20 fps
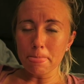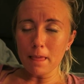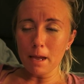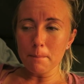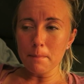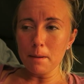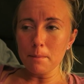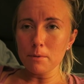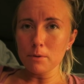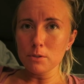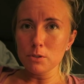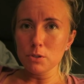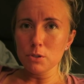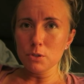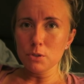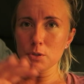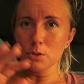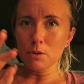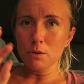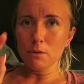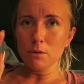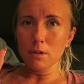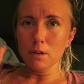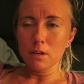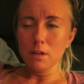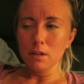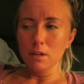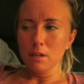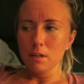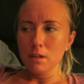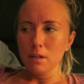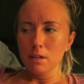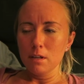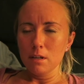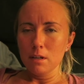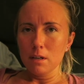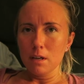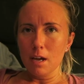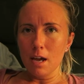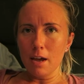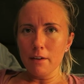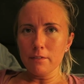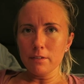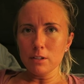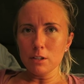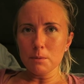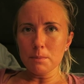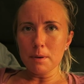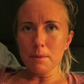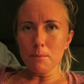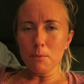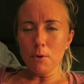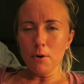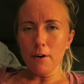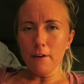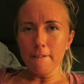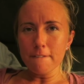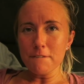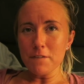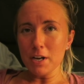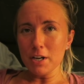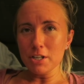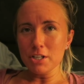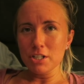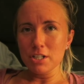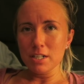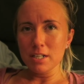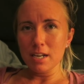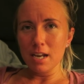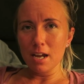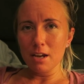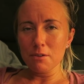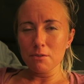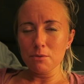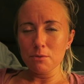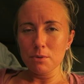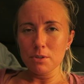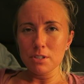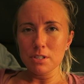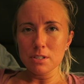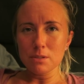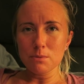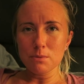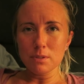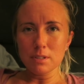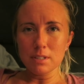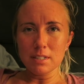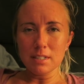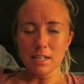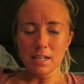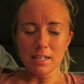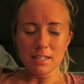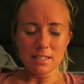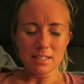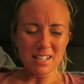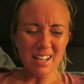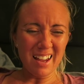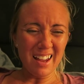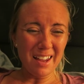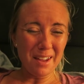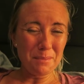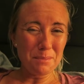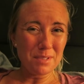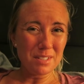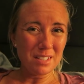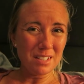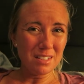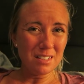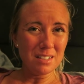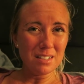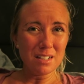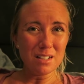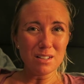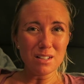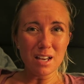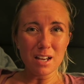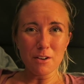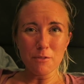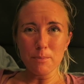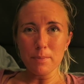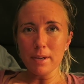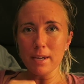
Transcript: I'm able to have a little bit more function now, which is really nice. I'm still in a lot of